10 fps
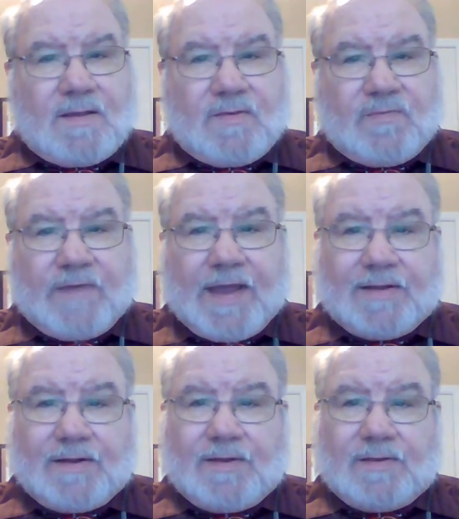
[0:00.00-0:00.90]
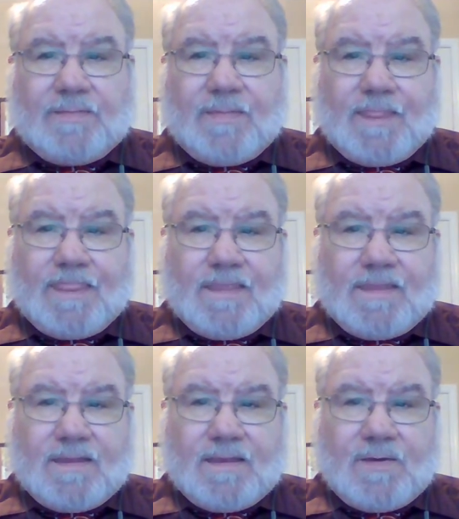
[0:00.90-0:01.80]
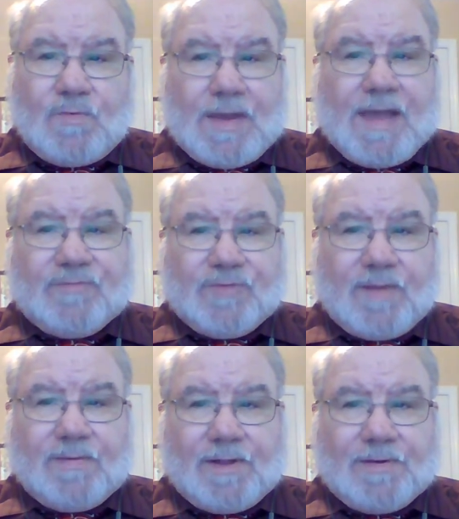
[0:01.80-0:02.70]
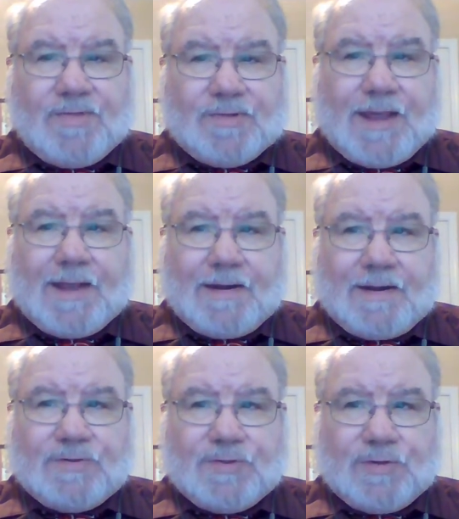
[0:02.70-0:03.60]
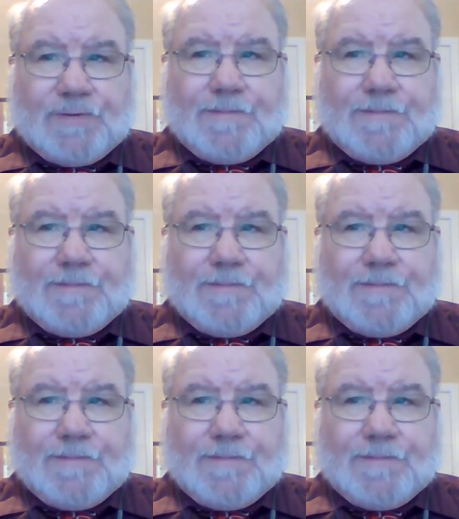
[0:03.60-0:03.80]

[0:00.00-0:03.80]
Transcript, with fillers: Frankly, we have trouble understanding it too.